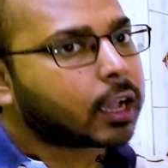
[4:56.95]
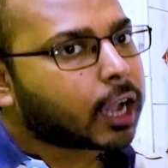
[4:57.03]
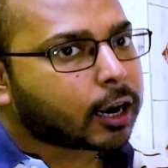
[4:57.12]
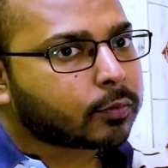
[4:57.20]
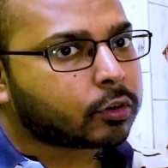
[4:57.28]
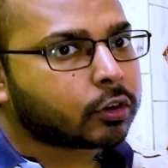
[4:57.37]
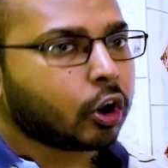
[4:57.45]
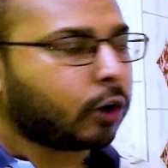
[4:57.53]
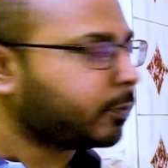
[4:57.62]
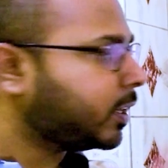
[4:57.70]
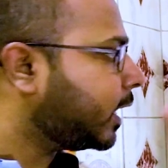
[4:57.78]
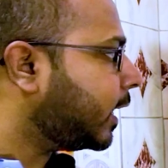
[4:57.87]
carbon,
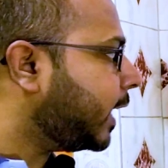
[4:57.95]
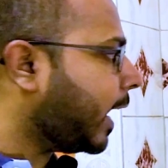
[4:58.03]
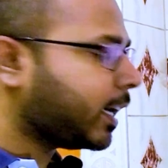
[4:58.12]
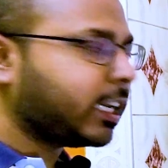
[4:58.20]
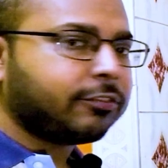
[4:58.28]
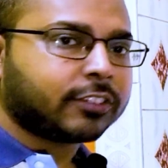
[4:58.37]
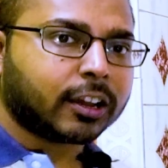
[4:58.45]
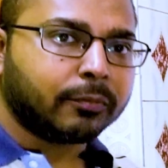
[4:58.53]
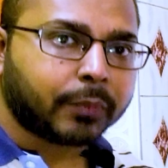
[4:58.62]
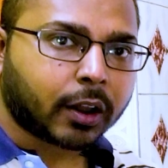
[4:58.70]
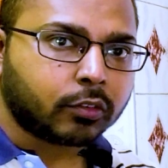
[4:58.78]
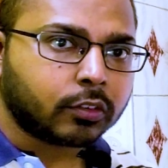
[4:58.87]
optically active
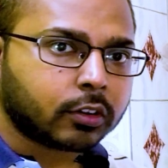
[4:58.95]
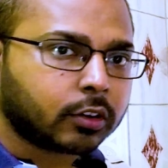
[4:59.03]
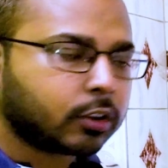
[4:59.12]
compound.